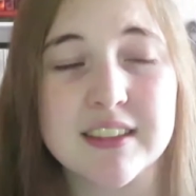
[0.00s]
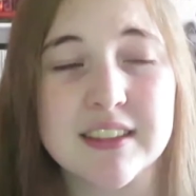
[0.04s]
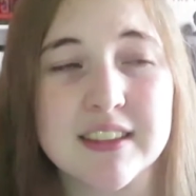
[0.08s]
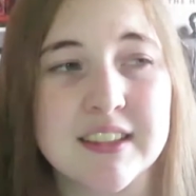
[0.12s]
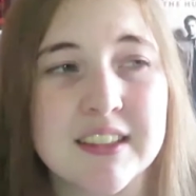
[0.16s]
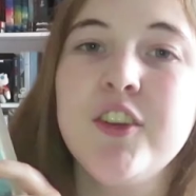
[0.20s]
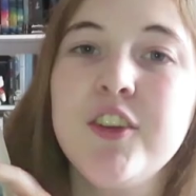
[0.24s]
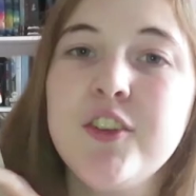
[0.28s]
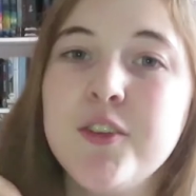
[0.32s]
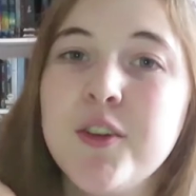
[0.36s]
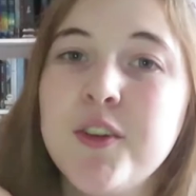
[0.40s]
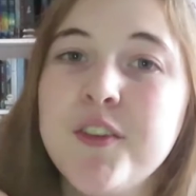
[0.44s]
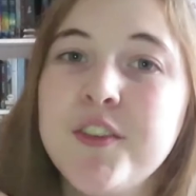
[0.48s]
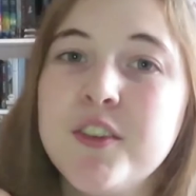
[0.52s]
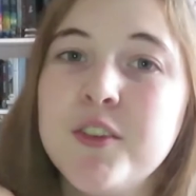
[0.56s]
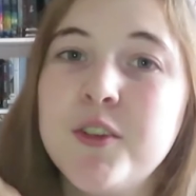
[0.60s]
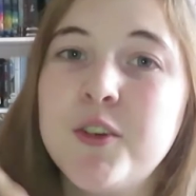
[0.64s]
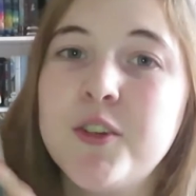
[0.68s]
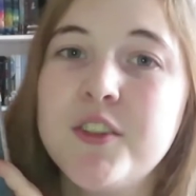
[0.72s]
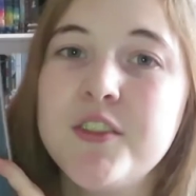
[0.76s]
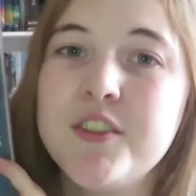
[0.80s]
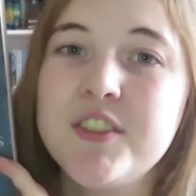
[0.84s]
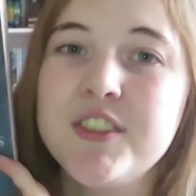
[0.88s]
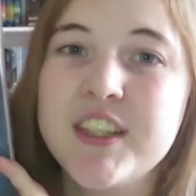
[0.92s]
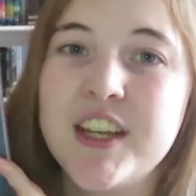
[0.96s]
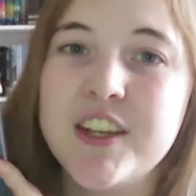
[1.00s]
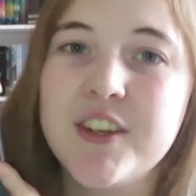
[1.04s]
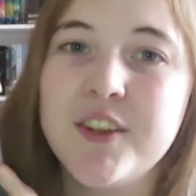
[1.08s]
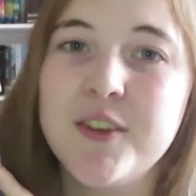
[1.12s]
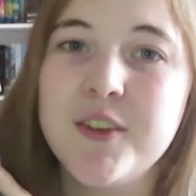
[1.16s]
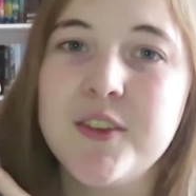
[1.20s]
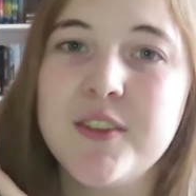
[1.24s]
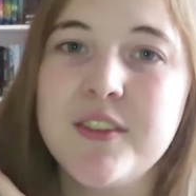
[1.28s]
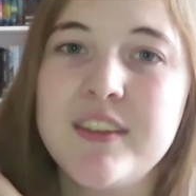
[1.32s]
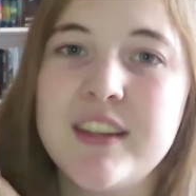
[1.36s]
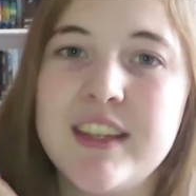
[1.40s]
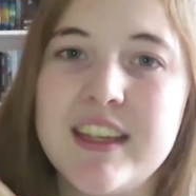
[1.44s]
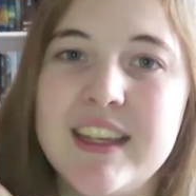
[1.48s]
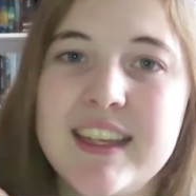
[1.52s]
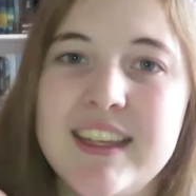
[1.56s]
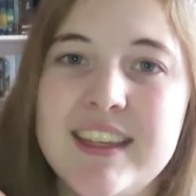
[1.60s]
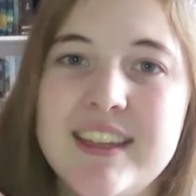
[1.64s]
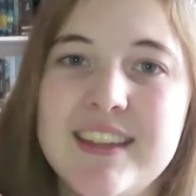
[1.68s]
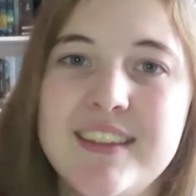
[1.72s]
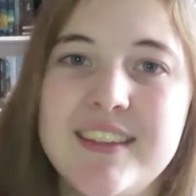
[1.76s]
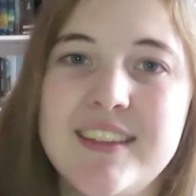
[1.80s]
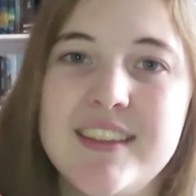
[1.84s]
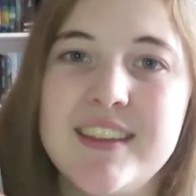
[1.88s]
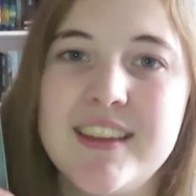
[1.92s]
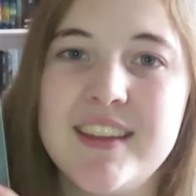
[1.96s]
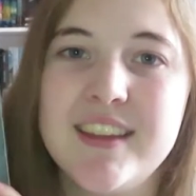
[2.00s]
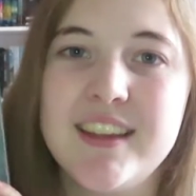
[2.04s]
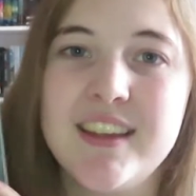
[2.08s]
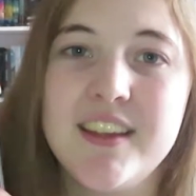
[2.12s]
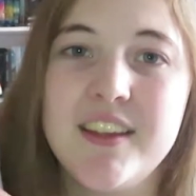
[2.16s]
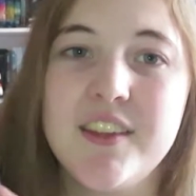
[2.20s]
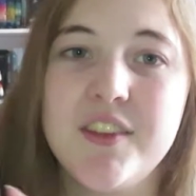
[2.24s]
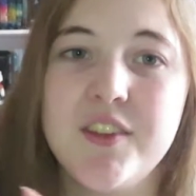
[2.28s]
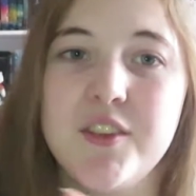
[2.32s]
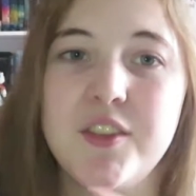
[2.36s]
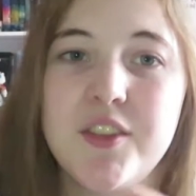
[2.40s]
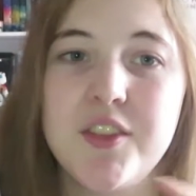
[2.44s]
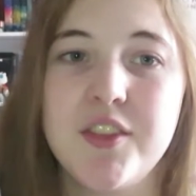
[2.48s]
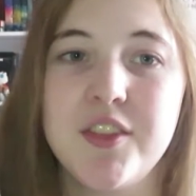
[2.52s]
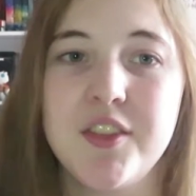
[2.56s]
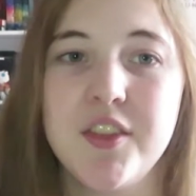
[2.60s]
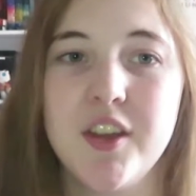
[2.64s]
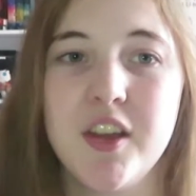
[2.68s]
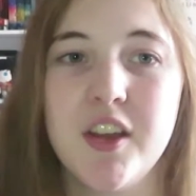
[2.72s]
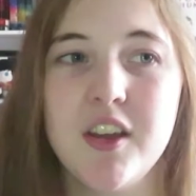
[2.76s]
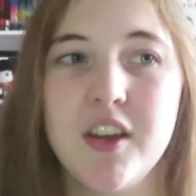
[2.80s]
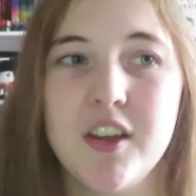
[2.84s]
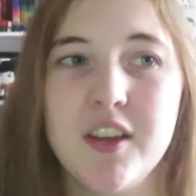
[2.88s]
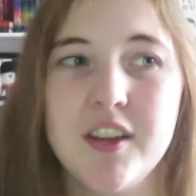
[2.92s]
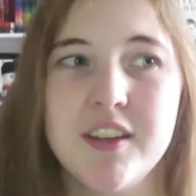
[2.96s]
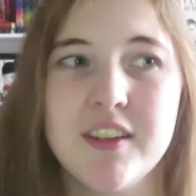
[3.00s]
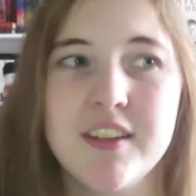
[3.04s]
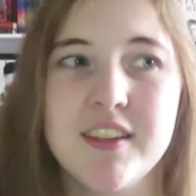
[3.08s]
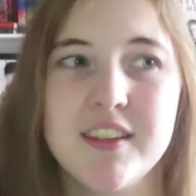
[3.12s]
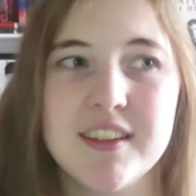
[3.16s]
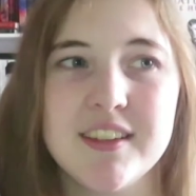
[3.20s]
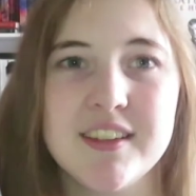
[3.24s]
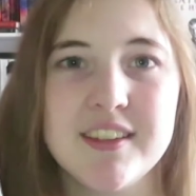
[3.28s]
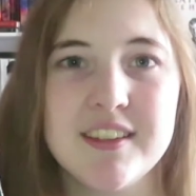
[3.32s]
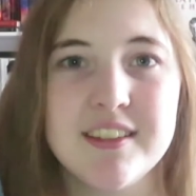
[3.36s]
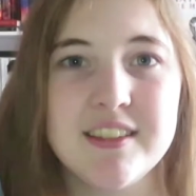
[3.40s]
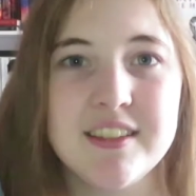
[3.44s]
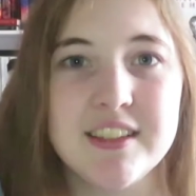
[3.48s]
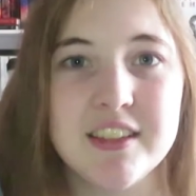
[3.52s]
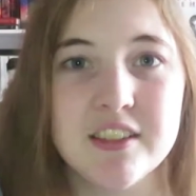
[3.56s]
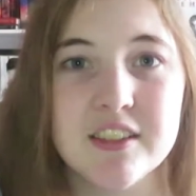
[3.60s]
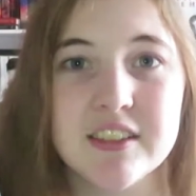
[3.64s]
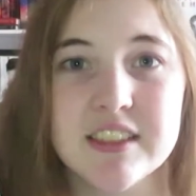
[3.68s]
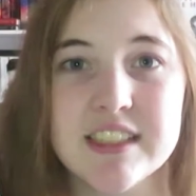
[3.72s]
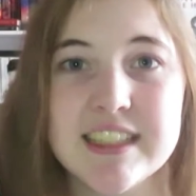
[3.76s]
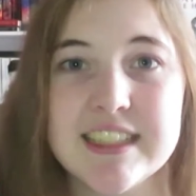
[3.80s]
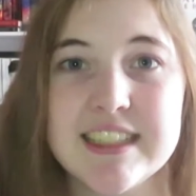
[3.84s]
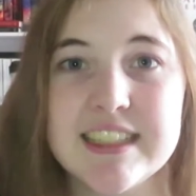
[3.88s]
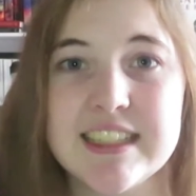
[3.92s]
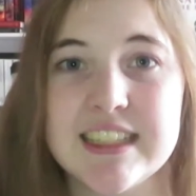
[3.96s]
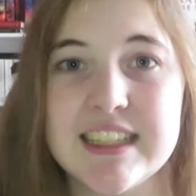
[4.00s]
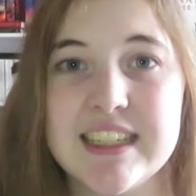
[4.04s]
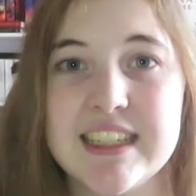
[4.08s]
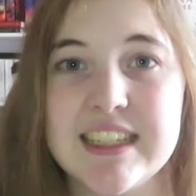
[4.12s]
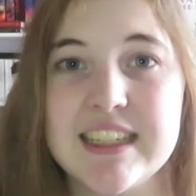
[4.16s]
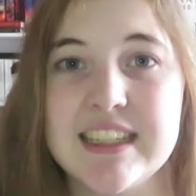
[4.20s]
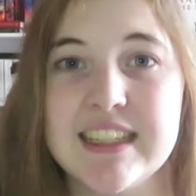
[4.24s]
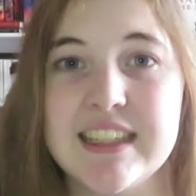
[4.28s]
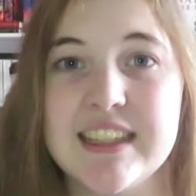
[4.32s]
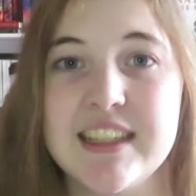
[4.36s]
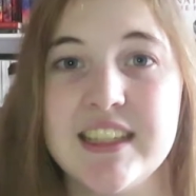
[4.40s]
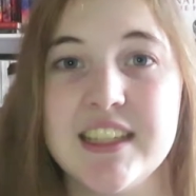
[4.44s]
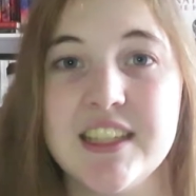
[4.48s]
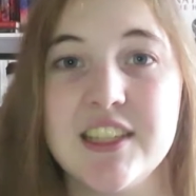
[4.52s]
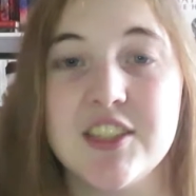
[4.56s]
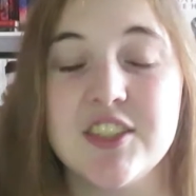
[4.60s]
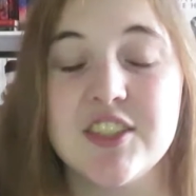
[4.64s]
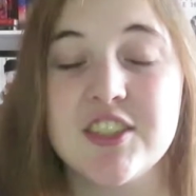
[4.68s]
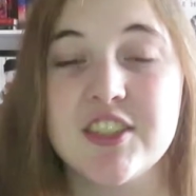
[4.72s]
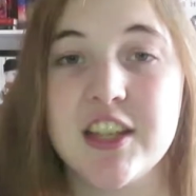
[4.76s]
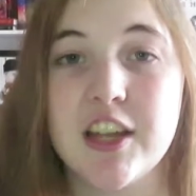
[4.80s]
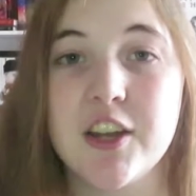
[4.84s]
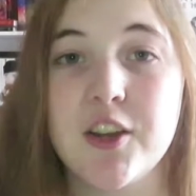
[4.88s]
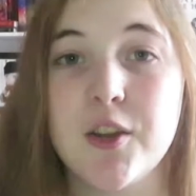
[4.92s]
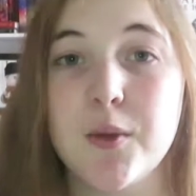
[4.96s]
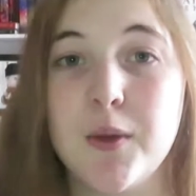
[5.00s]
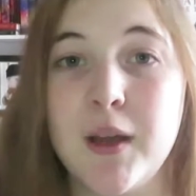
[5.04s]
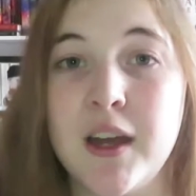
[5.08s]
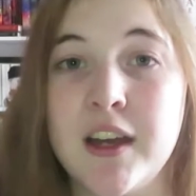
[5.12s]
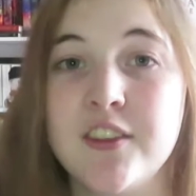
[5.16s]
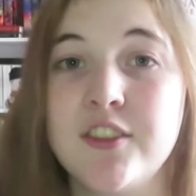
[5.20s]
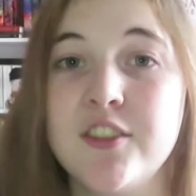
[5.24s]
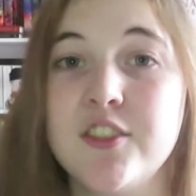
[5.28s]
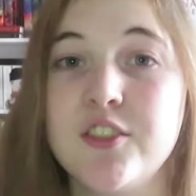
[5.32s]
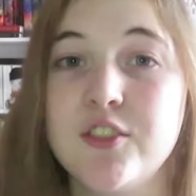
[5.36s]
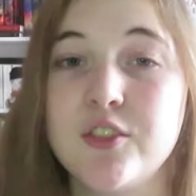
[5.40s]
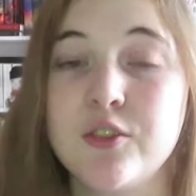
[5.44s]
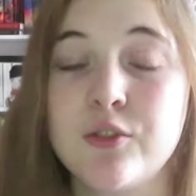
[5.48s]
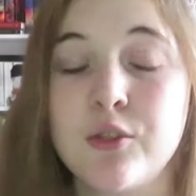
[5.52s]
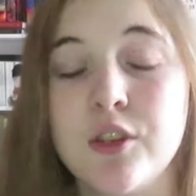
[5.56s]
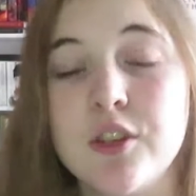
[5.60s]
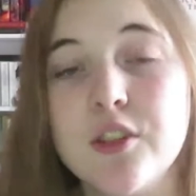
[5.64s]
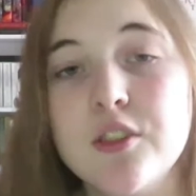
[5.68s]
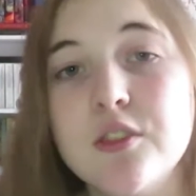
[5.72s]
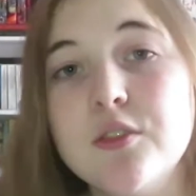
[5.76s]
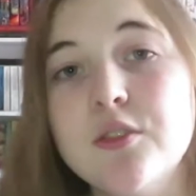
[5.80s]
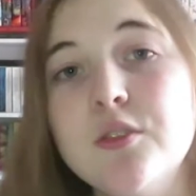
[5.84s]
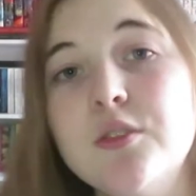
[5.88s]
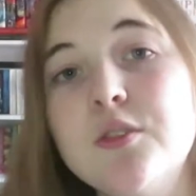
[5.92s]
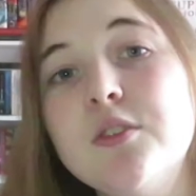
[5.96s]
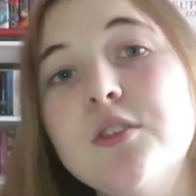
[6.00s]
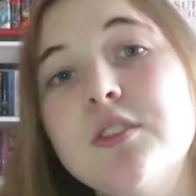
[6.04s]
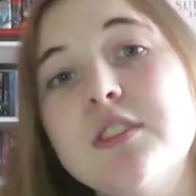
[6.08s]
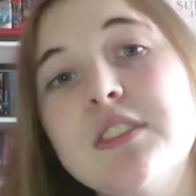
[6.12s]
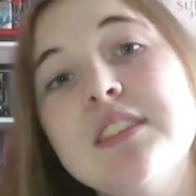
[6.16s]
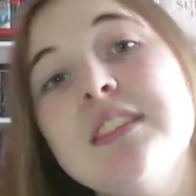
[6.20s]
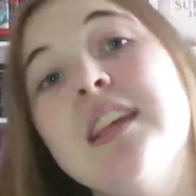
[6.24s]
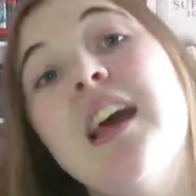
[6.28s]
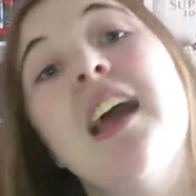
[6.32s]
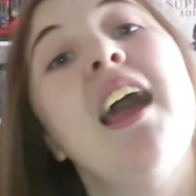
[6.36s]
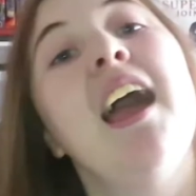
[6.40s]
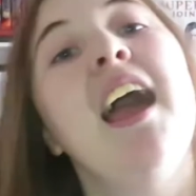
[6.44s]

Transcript: If you don't know, The Lord of Shadows is the third series in the Shadowhunters Chronicles.